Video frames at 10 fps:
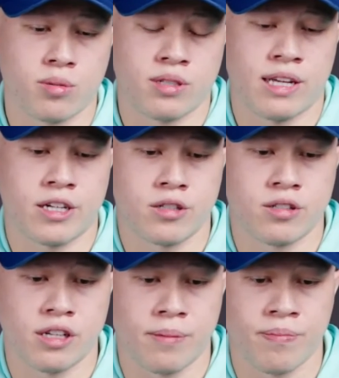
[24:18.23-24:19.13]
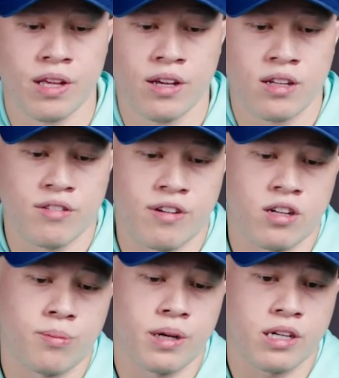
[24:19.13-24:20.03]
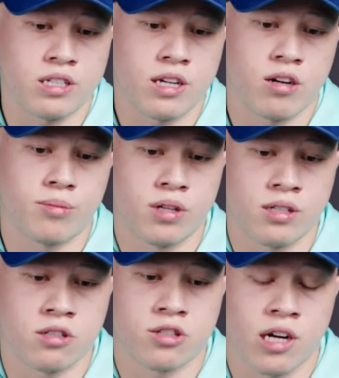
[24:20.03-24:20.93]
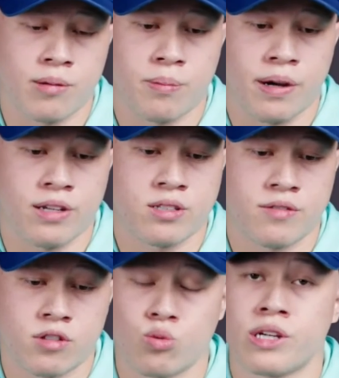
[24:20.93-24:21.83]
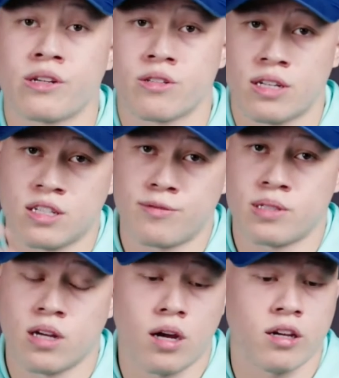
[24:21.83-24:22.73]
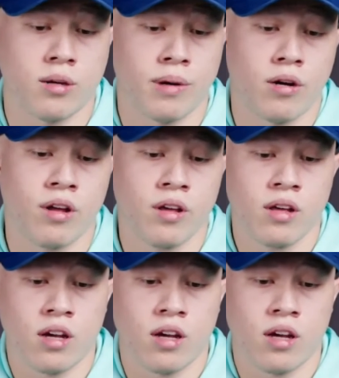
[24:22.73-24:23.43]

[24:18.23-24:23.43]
Women's National Team defender Becky Sauerbrunn described the past several weeks, as I've been talking about,